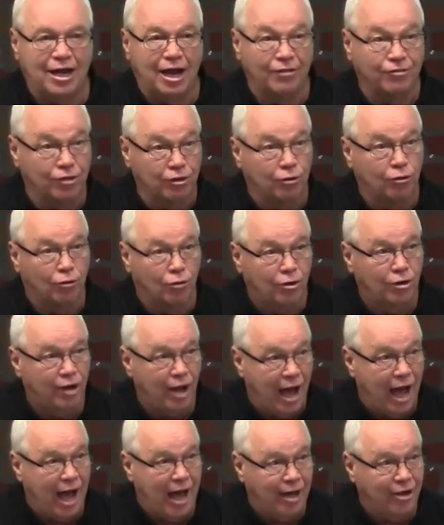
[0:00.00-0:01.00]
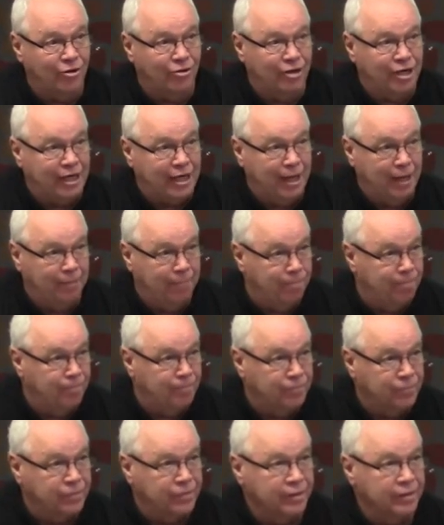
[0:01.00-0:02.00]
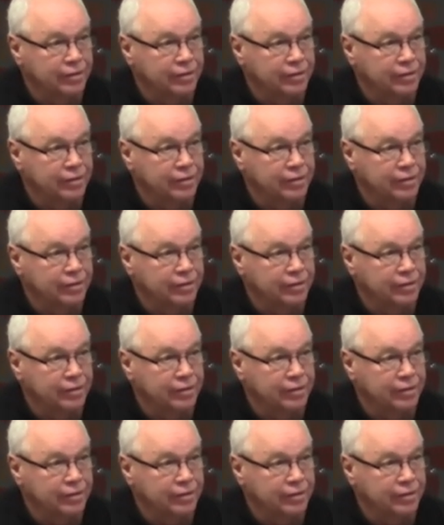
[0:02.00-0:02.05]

and the Lord honored him,